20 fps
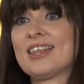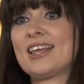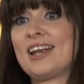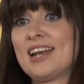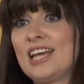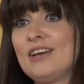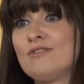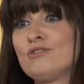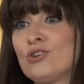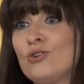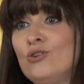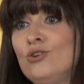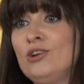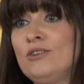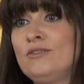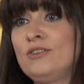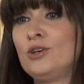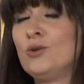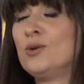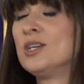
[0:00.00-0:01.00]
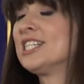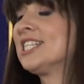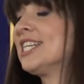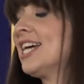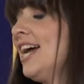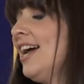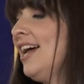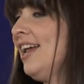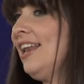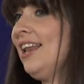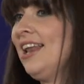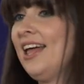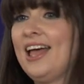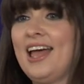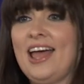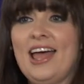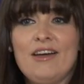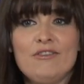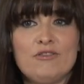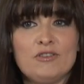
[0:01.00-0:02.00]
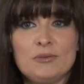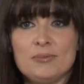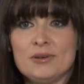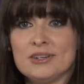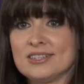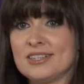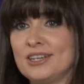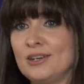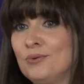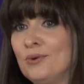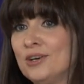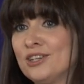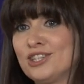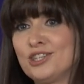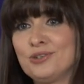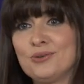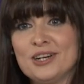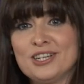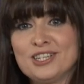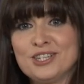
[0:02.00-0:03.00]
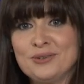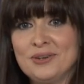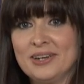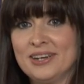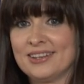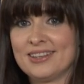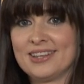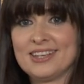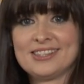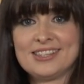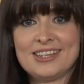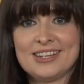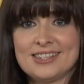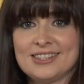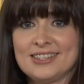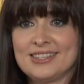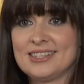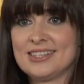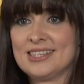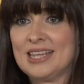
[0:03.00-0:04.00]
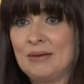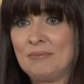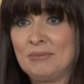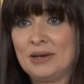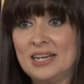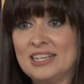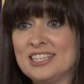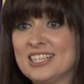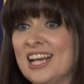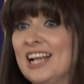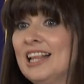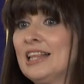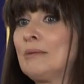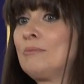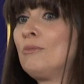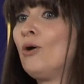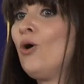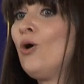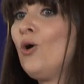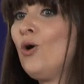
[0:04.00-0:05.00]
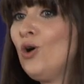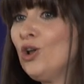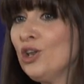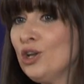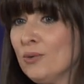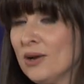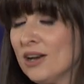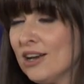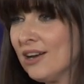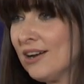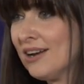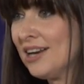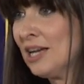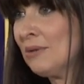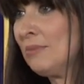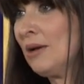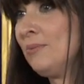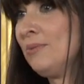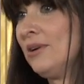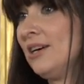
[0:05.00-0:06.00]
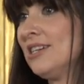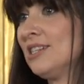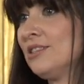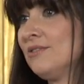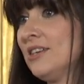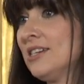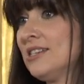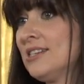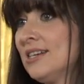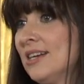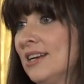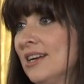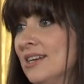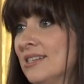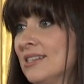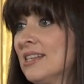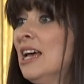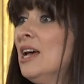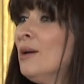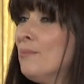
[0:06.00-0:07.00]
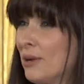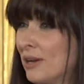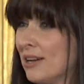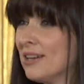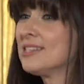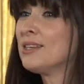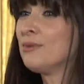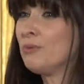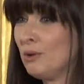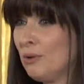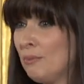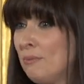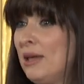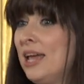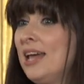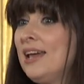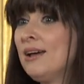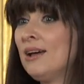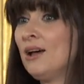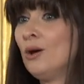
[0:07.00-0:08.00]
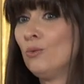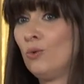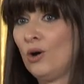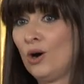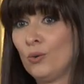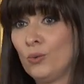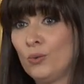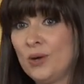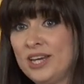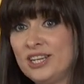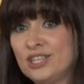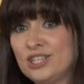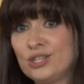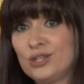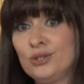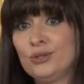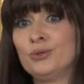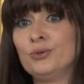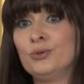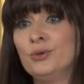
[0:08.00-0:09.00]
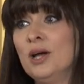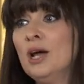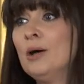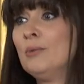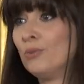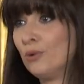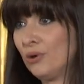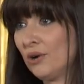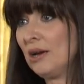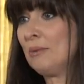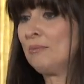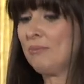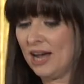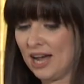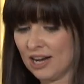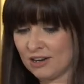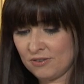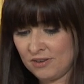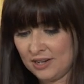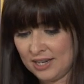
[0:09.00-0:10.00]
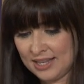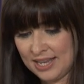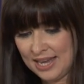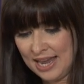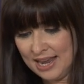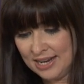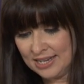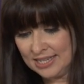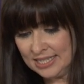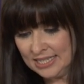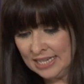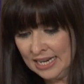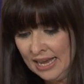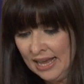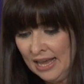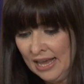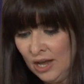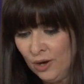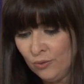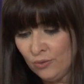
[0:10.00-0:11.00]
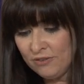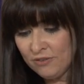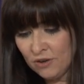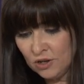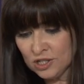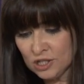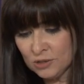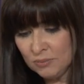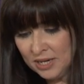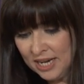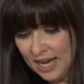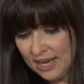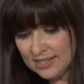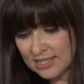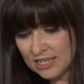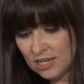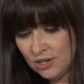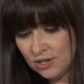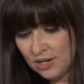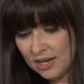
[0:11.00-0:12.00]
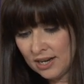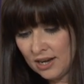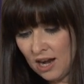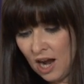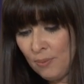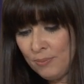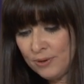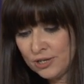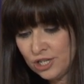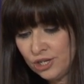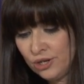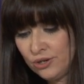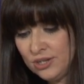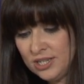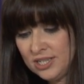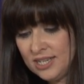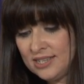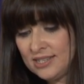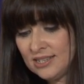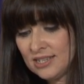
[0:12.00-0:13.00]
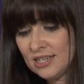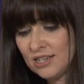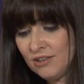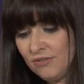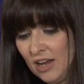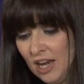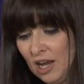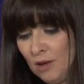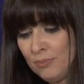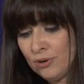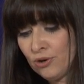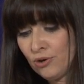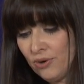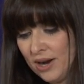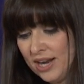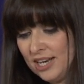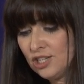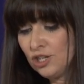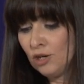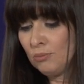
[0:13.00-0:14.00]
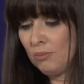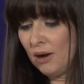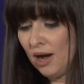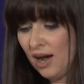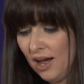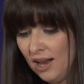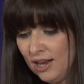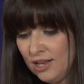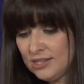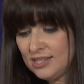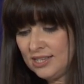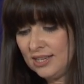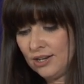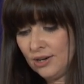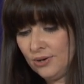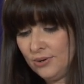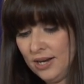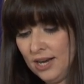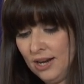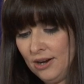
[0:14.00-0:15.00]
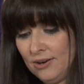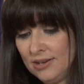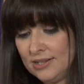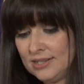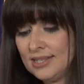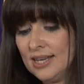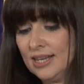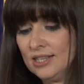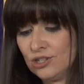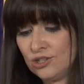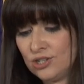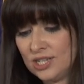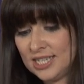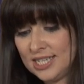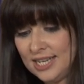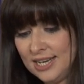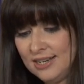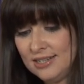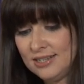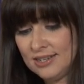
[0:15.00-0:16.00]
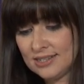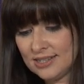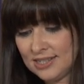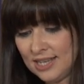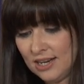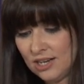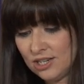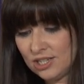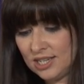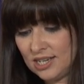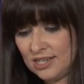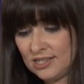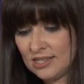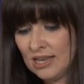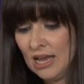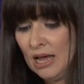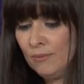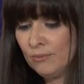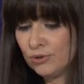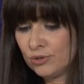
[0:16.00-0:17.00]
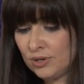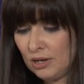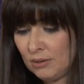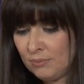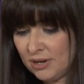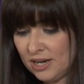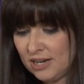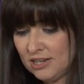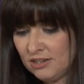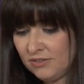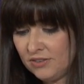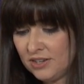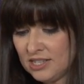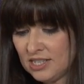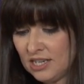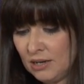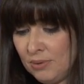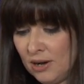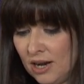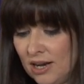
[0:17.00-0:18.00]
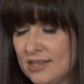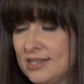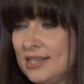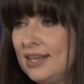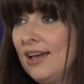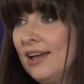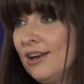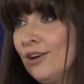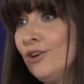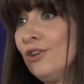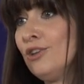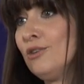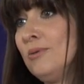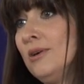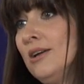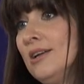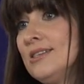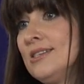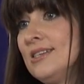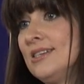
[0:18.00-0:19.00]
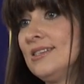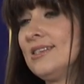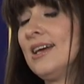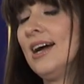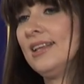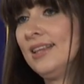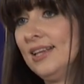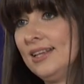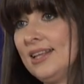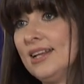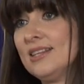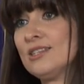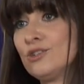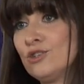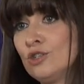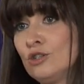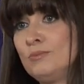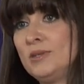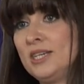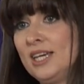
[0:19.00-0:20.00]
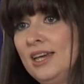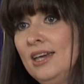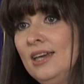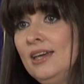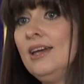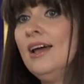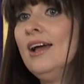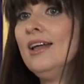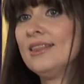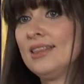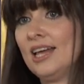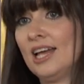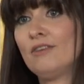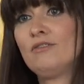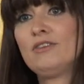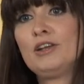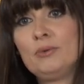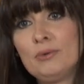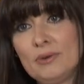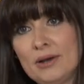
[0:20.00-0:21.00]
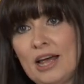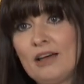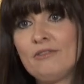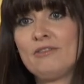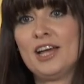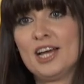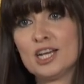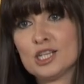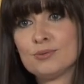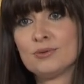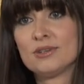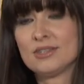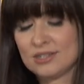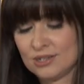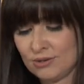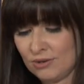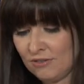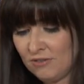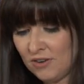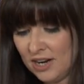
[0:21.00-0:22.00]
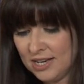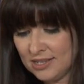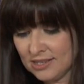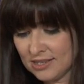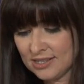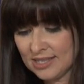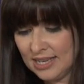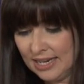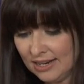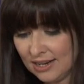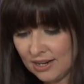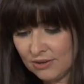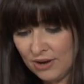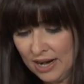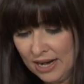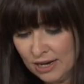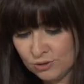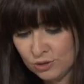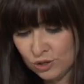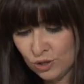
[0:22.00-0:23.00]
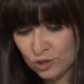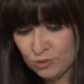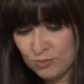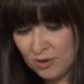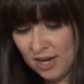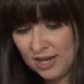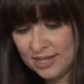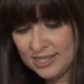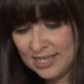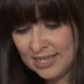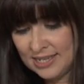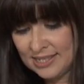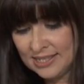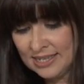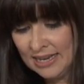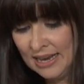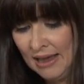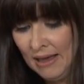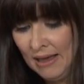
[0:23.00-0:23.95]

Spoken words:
that I give to all of you. Tell everybody what you are doing on this citizens' assembly. Tell them all you are learning about biodiversity loss, because it will make what we do more impactful at the end. We've also been asked to look at opportunities to develop greater policy coherence and strategic synergies between biodiversity policy and other policies. I think that's going to be key. Thankfully, we'll have experts to advise us in and around those policies.